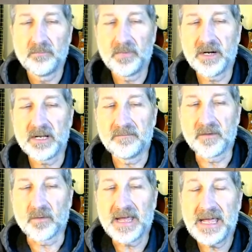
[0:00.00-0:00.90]
But if
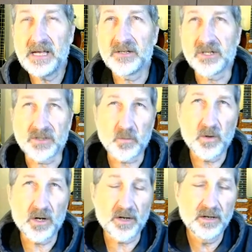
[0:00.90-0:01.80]
your edge is
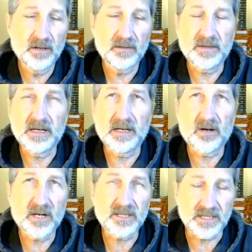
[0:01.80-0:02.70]
1, then it
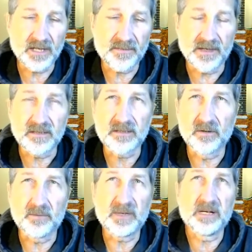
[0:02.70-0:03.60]
costs nothing.
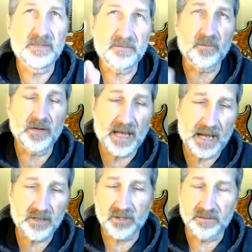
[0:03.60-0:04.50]
So it becomes a free
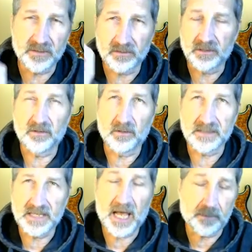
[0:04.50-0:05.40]
action. So you go
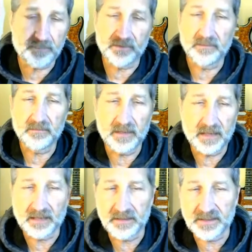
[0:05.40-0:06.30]
zap and
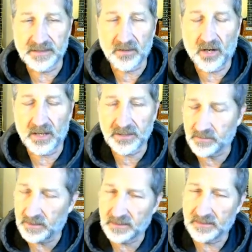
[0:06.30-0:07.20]
it doesn't cost you
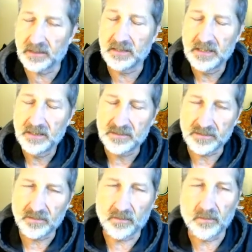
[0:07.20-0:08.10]
anything.
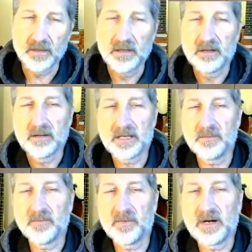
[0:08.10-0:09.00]
So
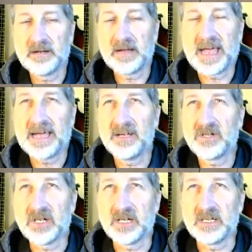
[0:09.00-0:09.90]
keep in mind,
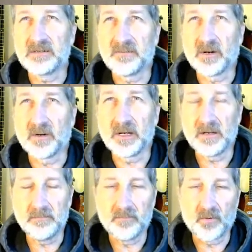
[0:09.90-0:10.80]
edge is very
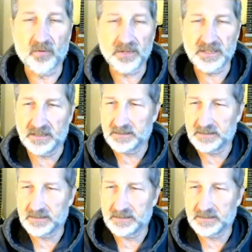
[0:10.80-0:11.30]
important.